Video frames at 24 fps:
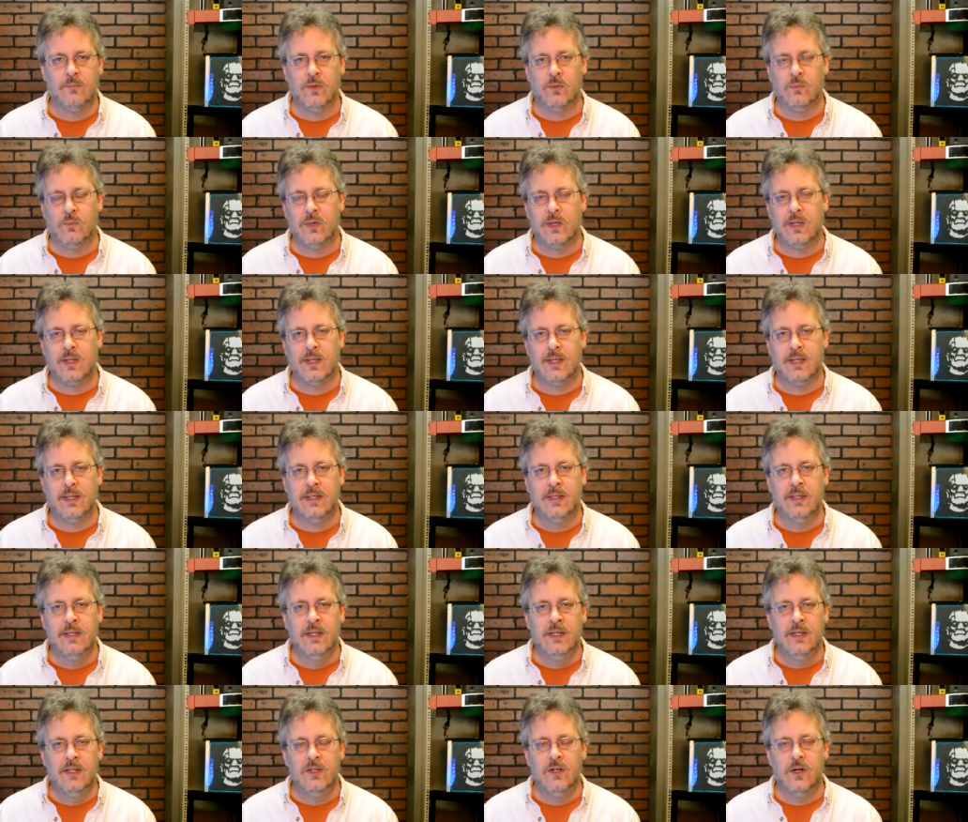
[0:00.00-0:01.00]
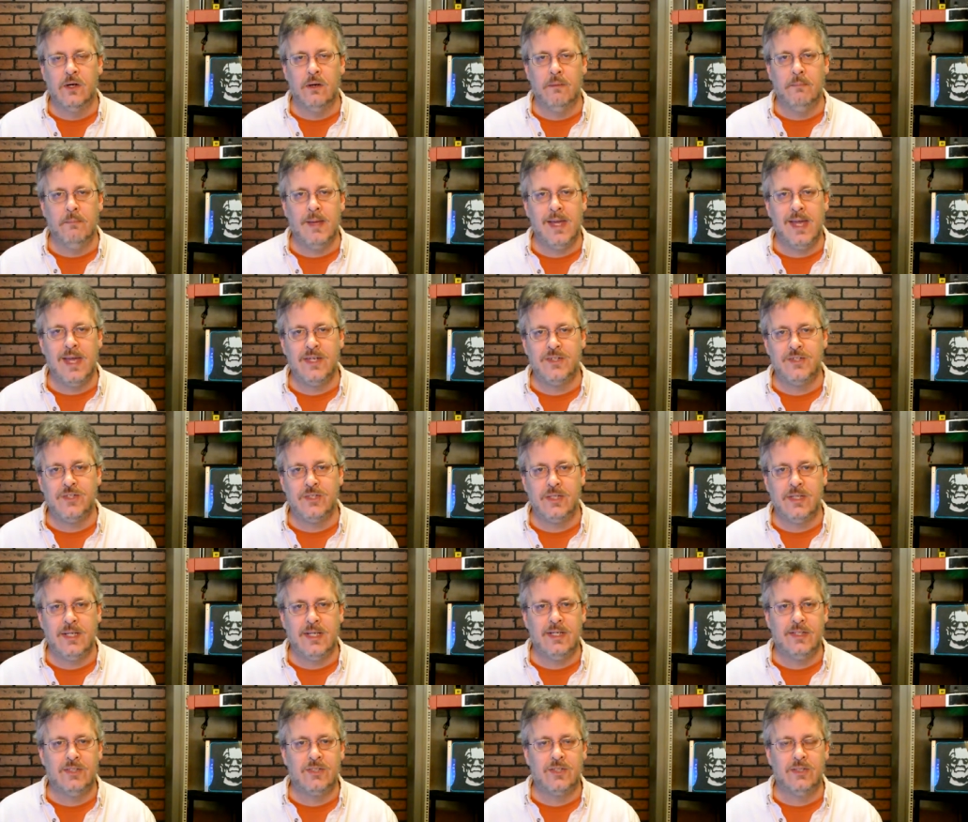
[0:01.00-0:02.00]
Really, your
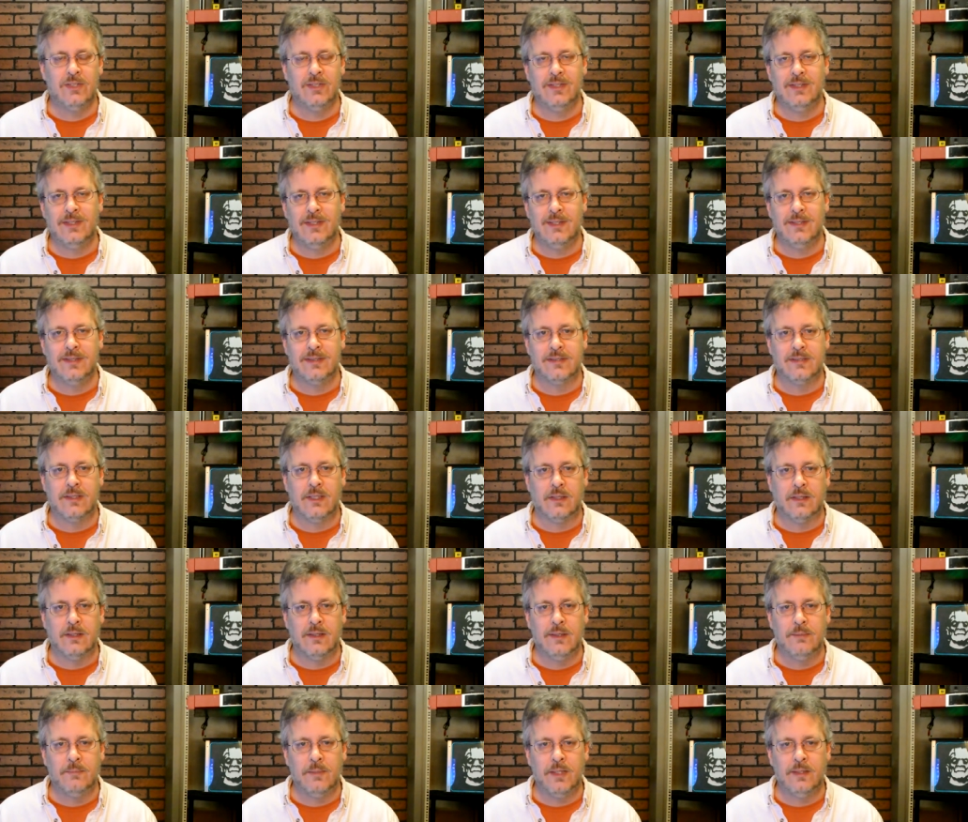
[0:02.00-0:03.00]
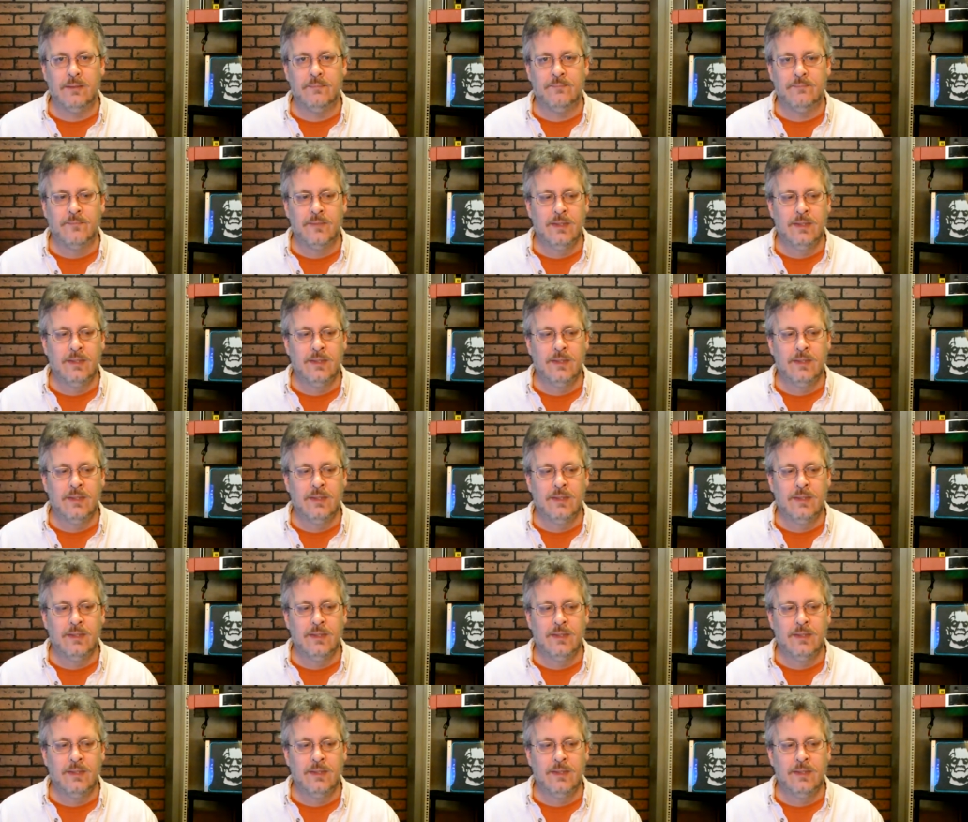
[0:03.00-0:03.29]
imagination is the limit.